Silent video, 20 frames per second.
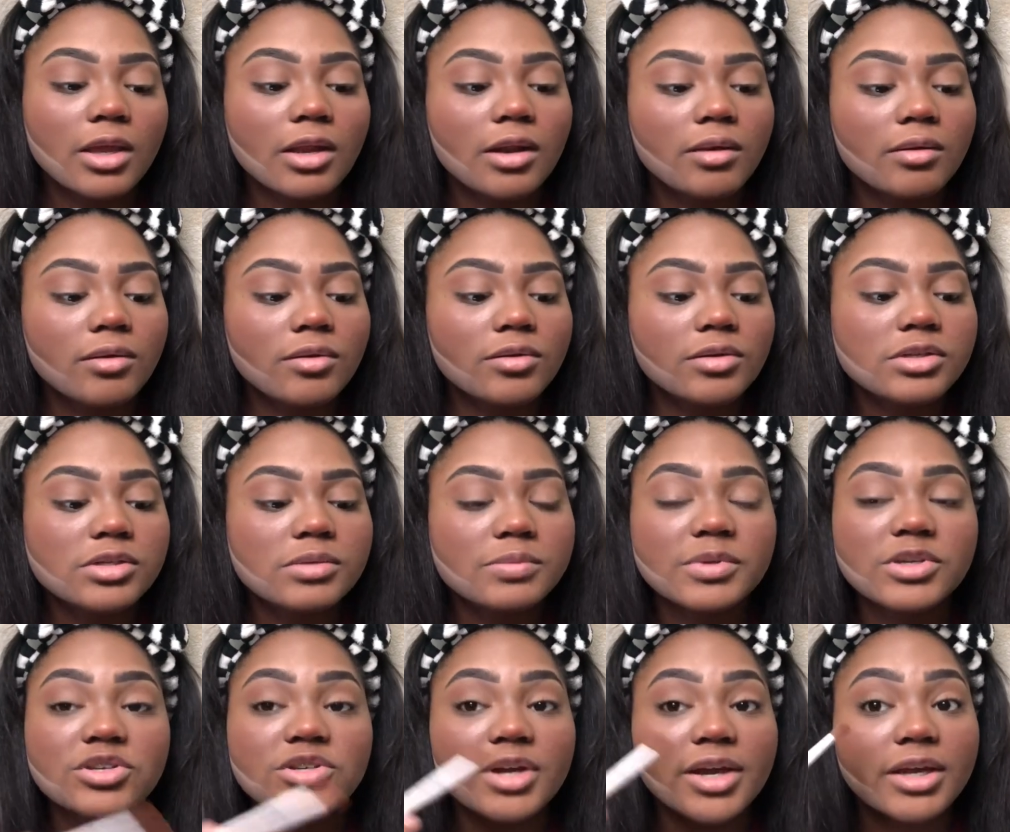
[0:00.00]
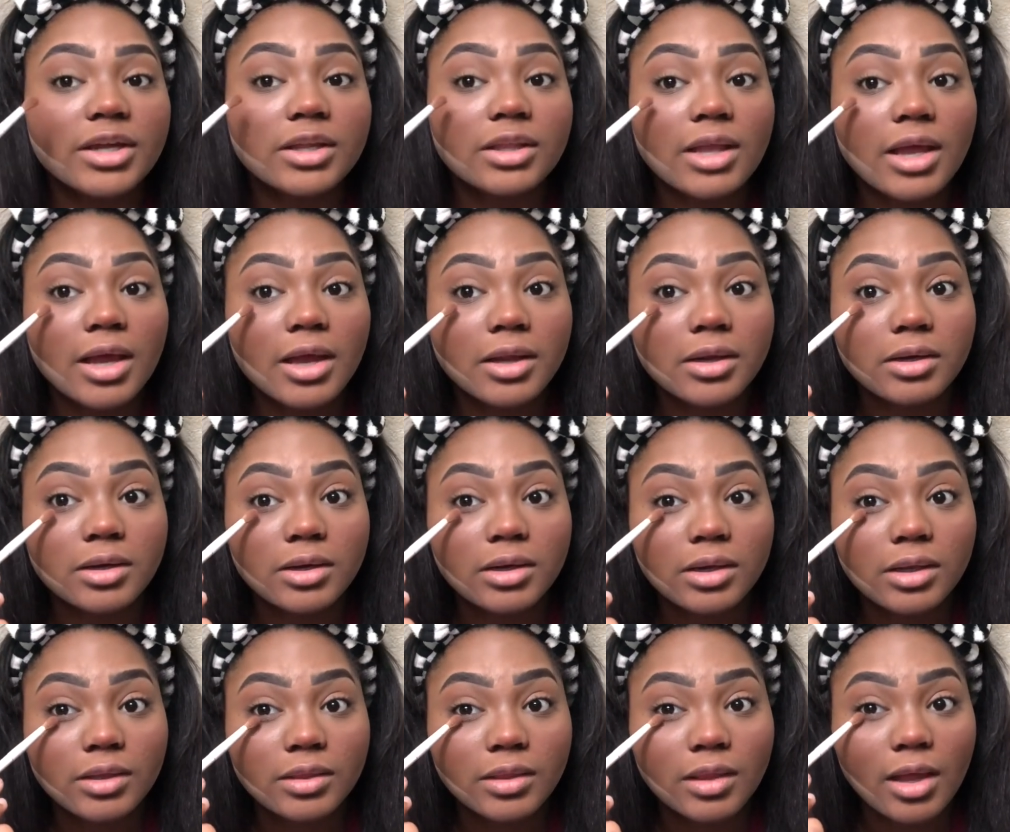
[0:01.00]
I'm going to be dragging that
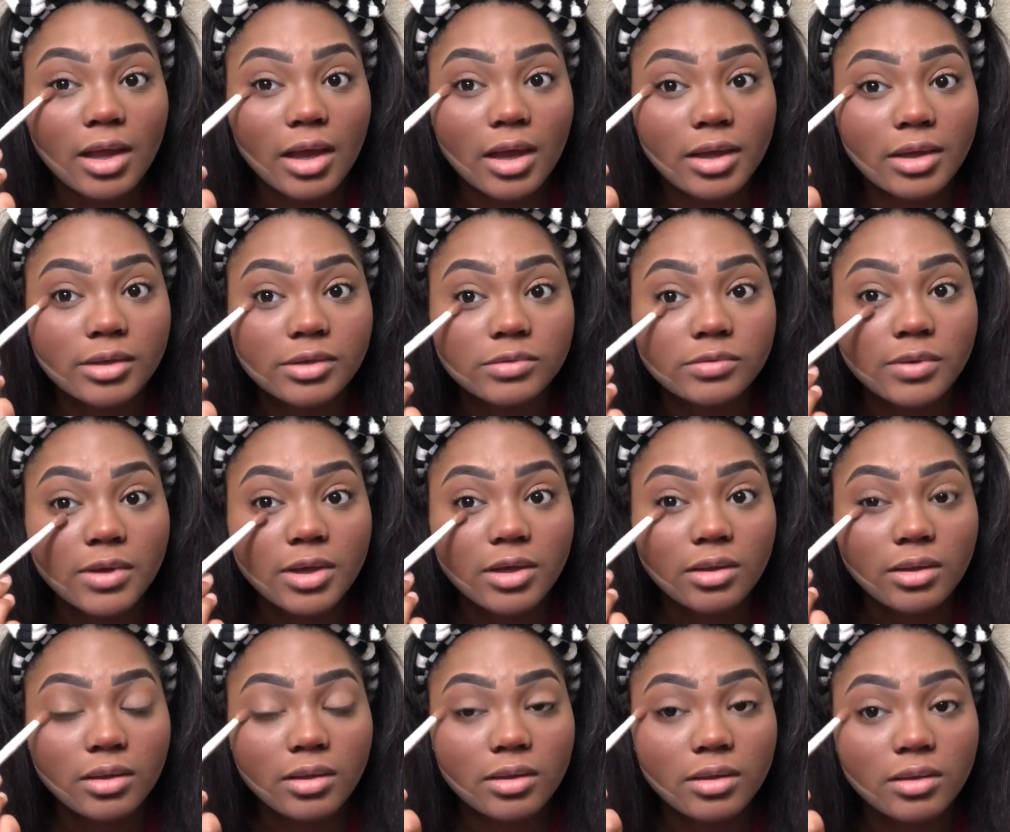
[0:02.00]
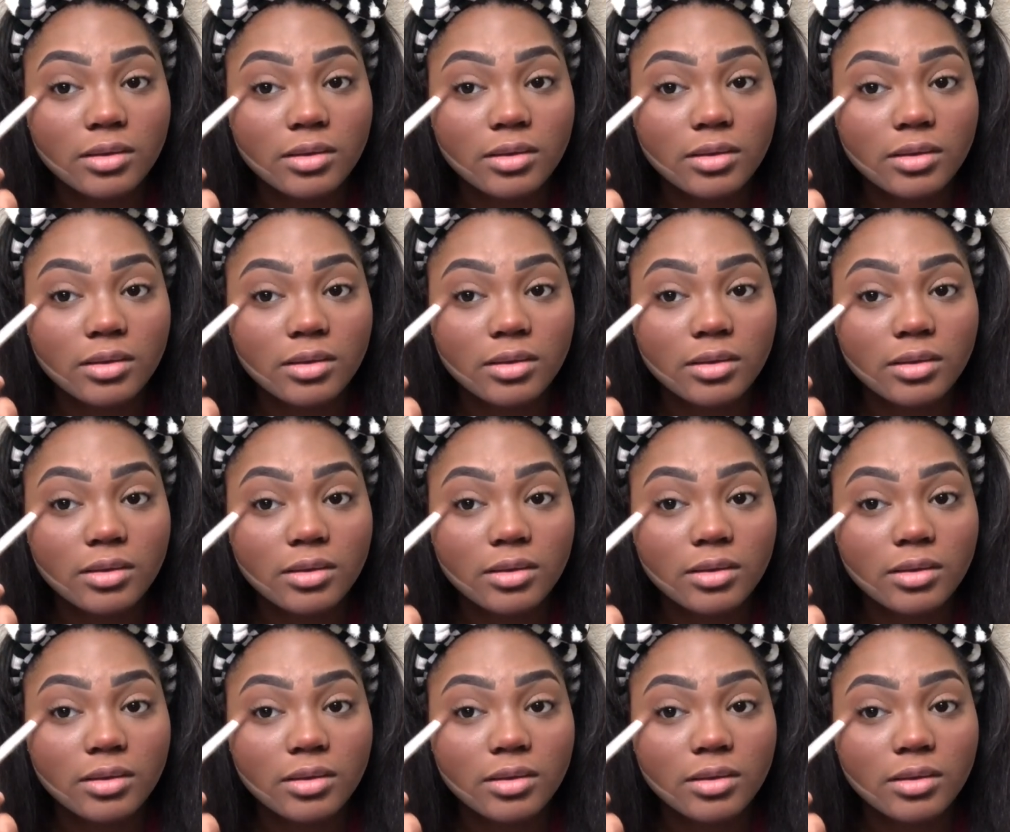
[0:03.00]
underneath the eye as well.